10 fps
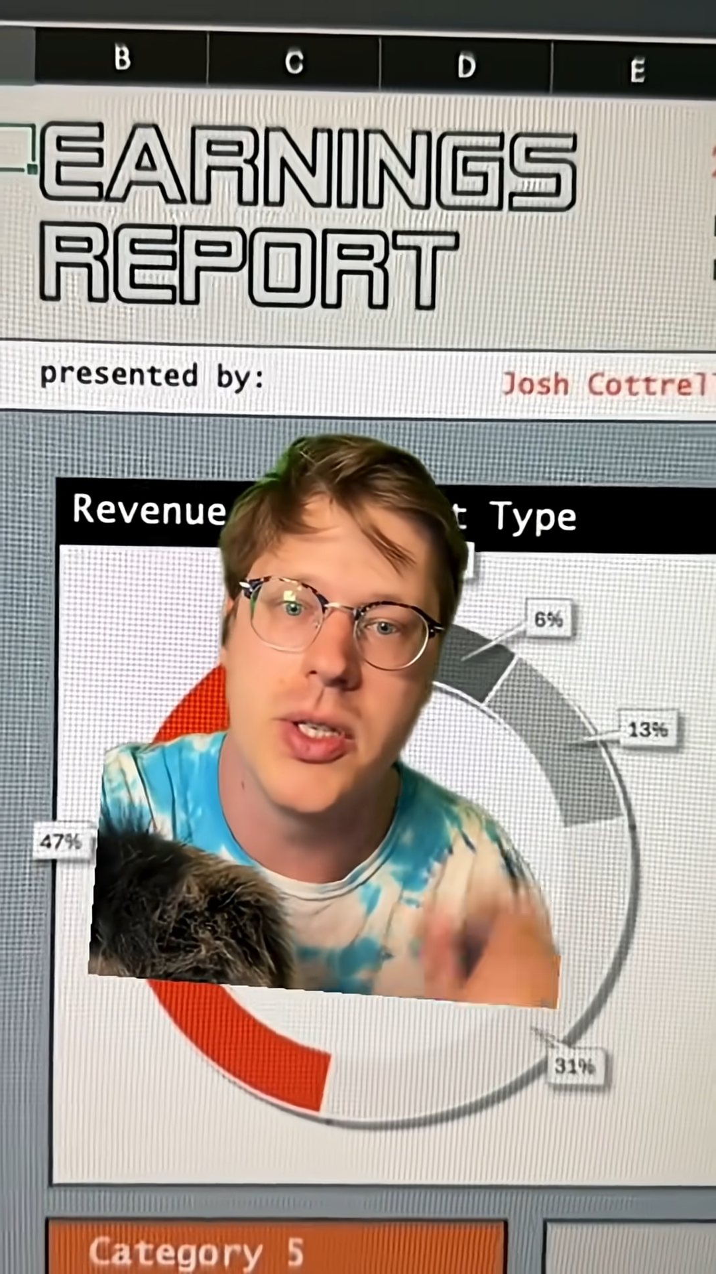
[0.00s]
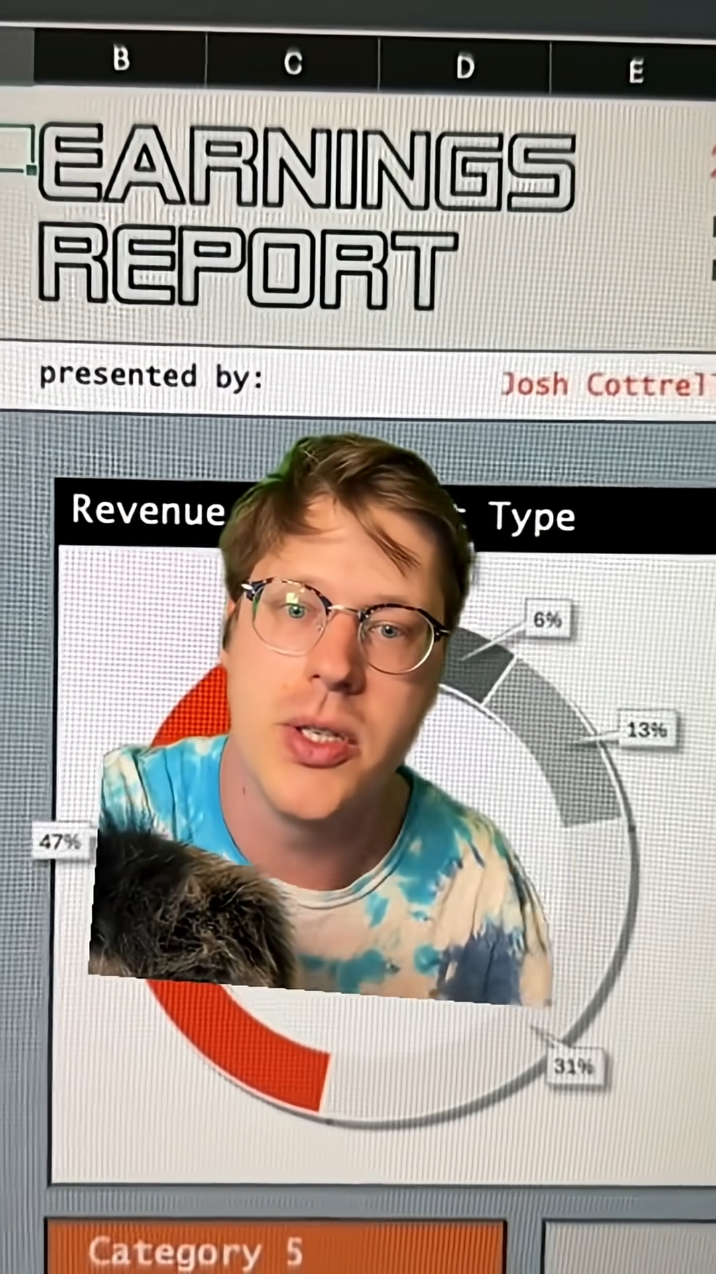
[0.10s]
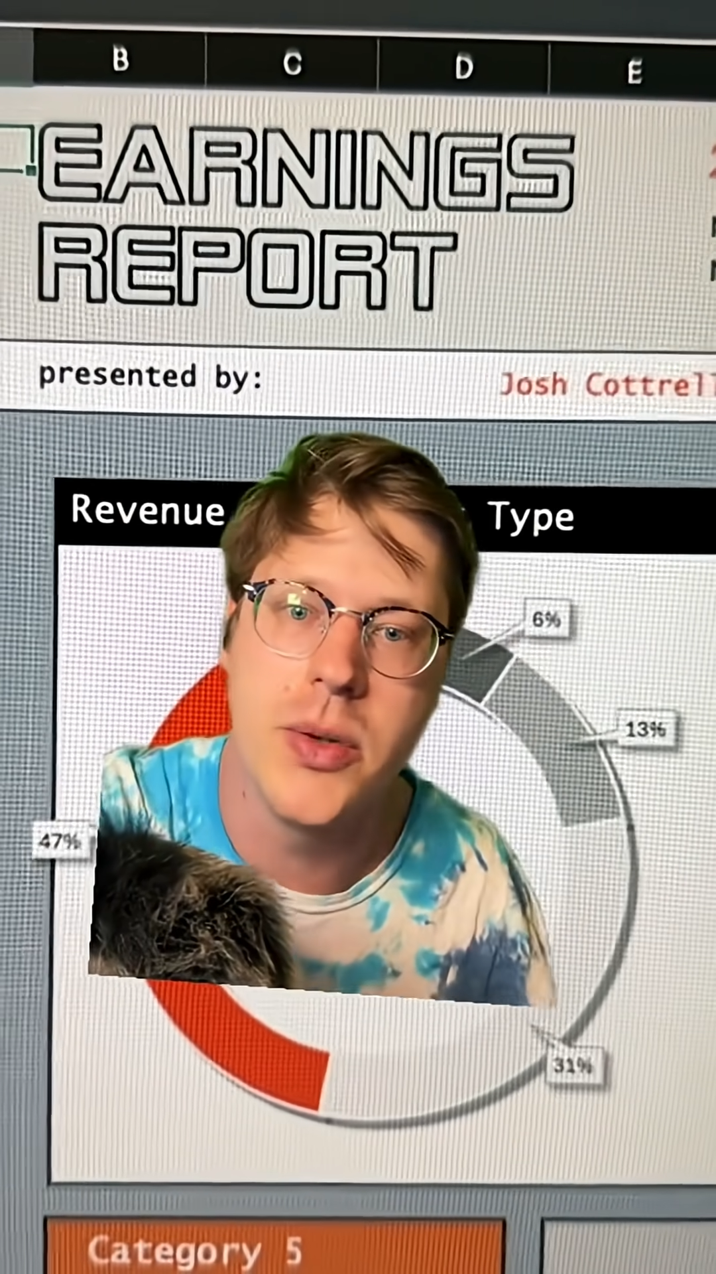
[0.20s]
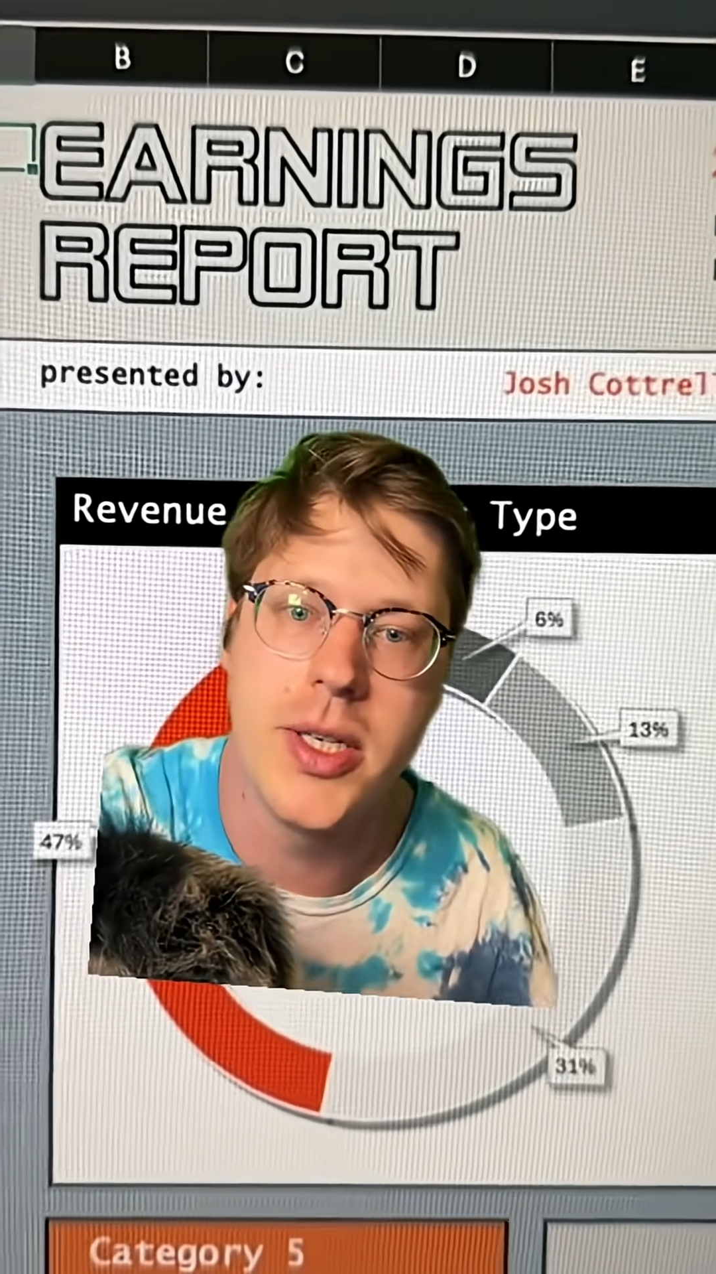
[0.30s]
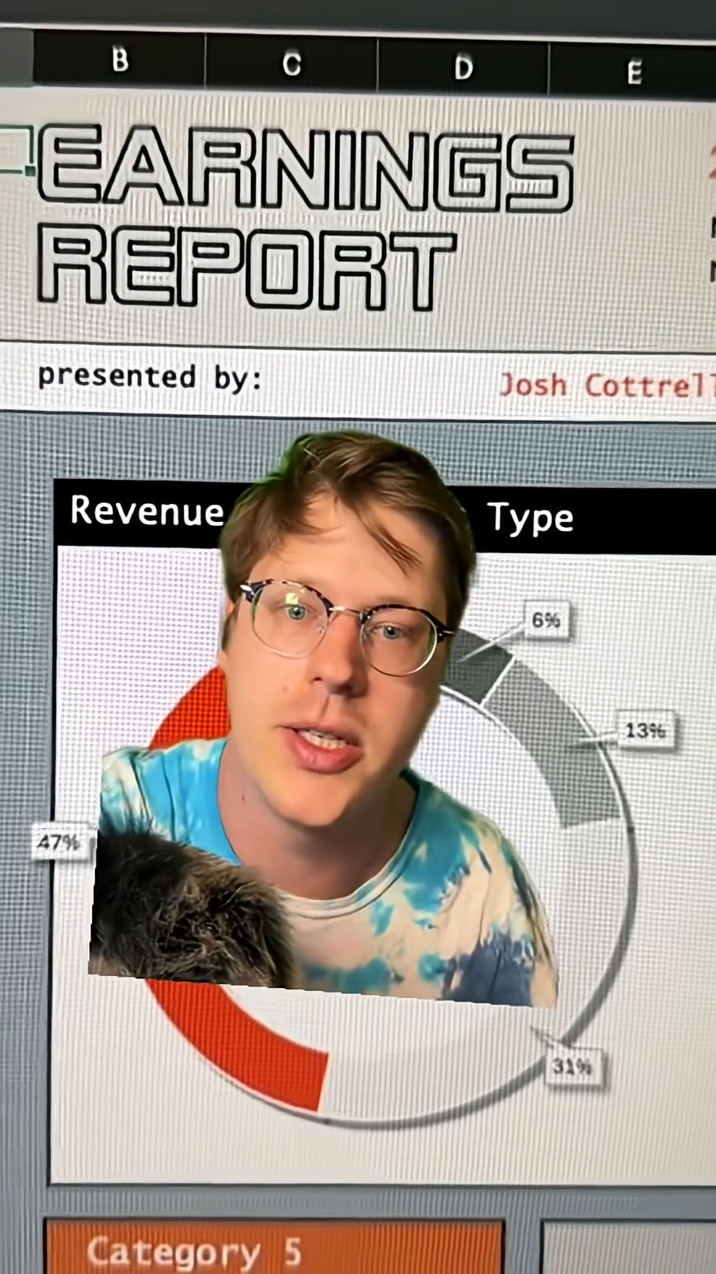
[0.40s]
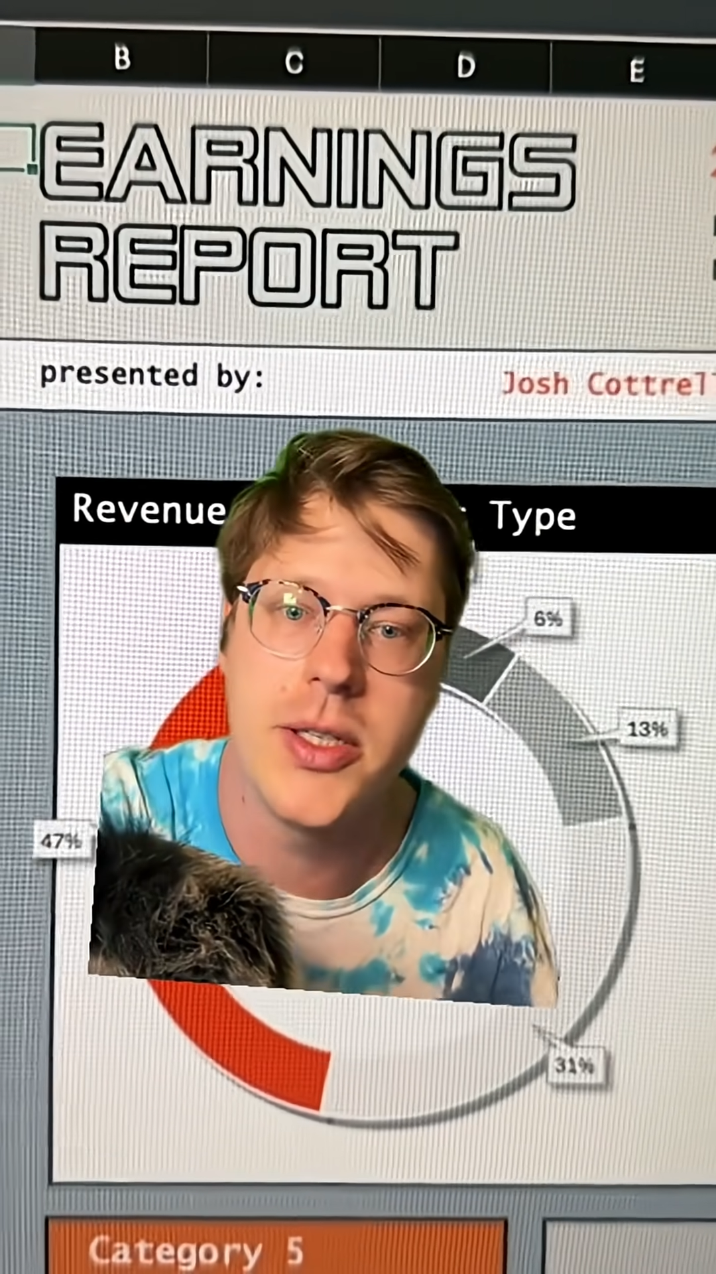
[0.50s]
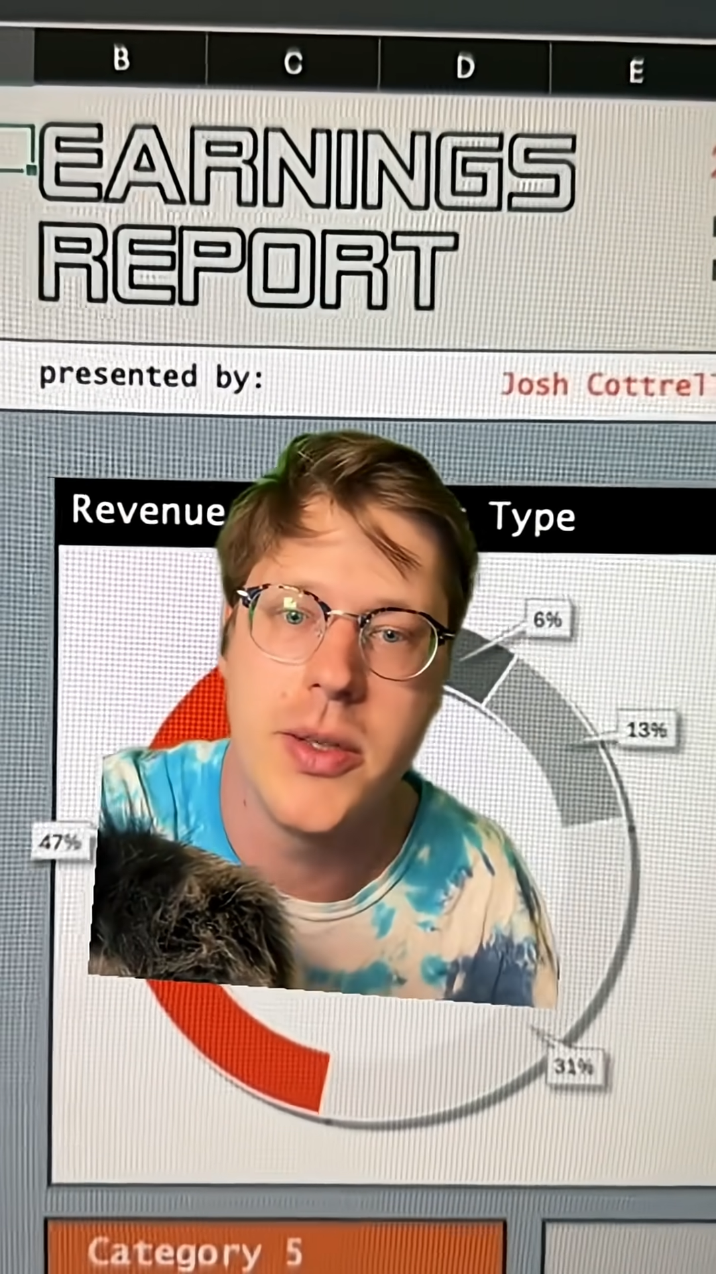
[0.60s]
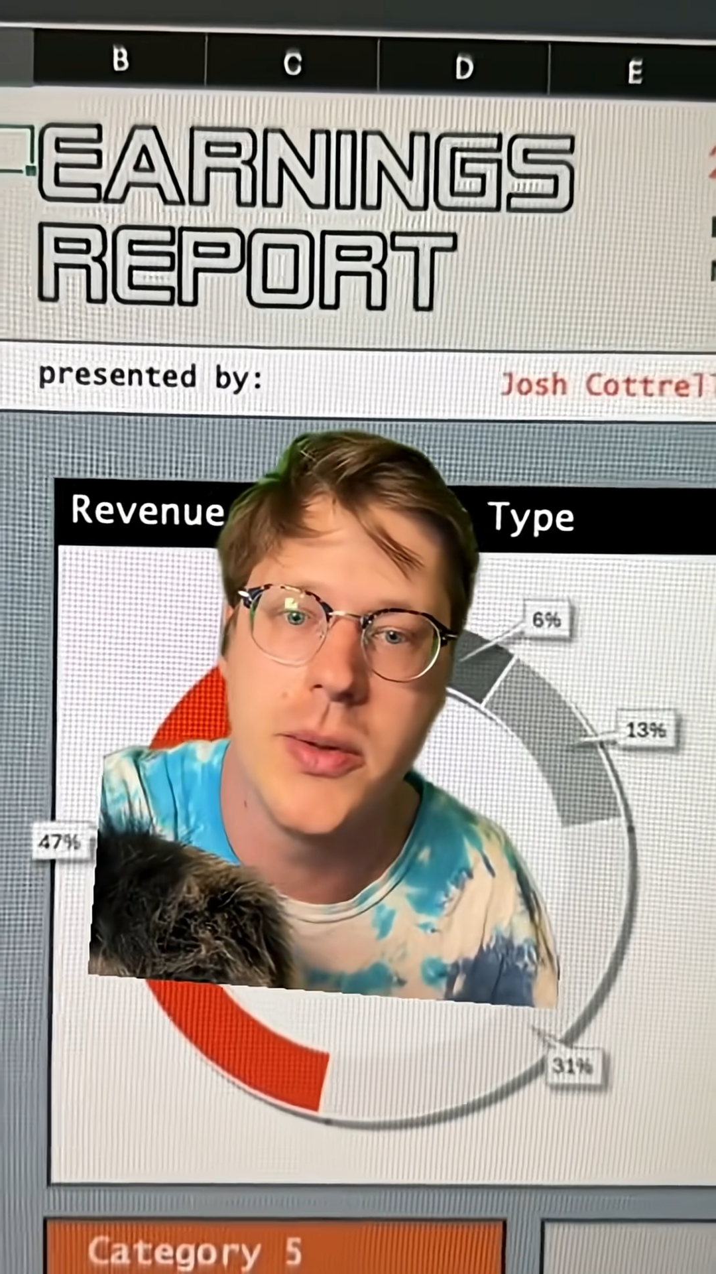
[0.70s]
do in here too.